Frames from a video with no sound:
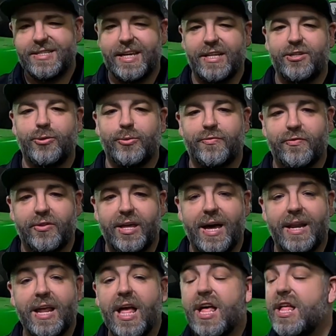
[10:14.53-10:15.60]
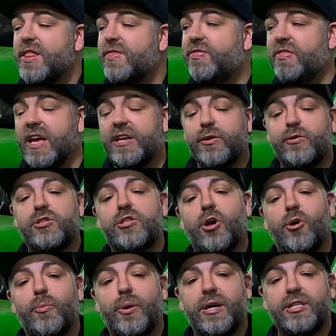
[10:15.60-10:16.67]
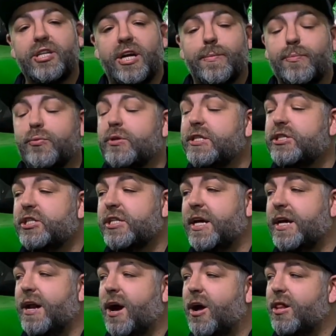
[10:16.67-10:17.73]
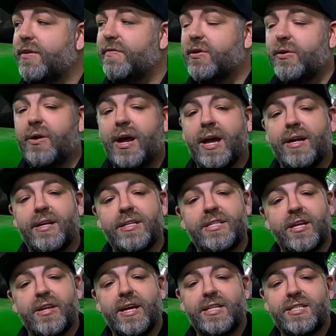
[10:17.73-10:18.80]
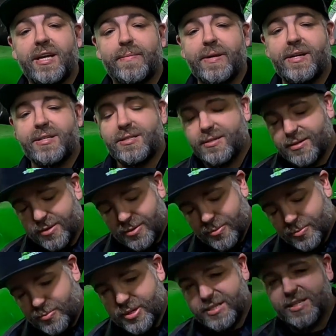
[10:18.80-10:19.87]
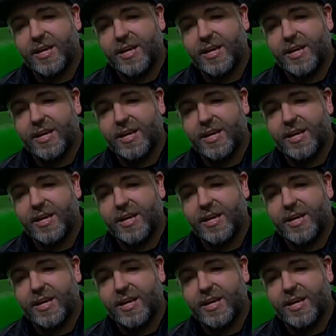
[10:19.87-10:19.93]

stay tuned for that. Thank you so much. I appreciate all of you. And until next time, guys, be